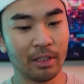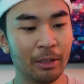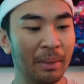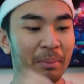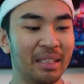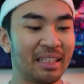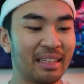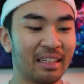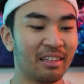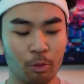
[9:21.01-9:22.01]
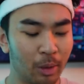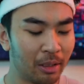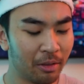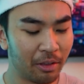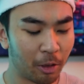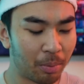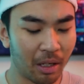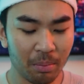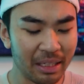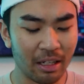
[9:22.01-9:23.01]
You may be thinking, well, there
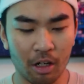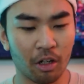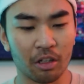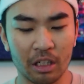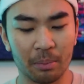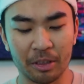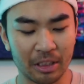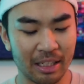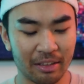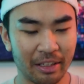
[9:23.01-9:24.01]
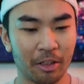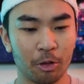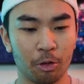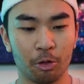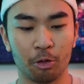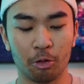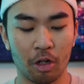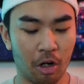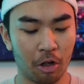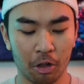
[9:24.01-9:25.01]
probably are couples out there who
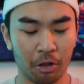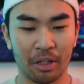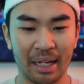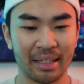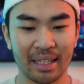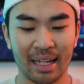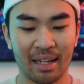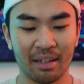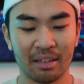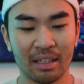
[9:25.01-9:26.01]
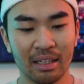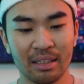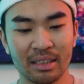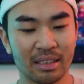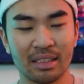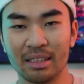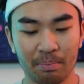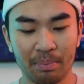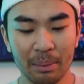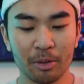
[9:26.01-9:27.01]
are like that, just because
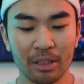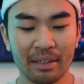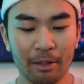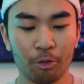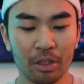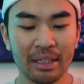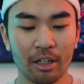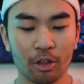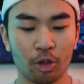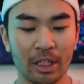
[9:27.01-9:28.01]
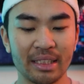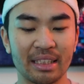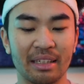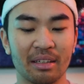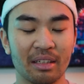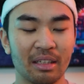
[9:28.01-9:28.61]
people, they really are crazy.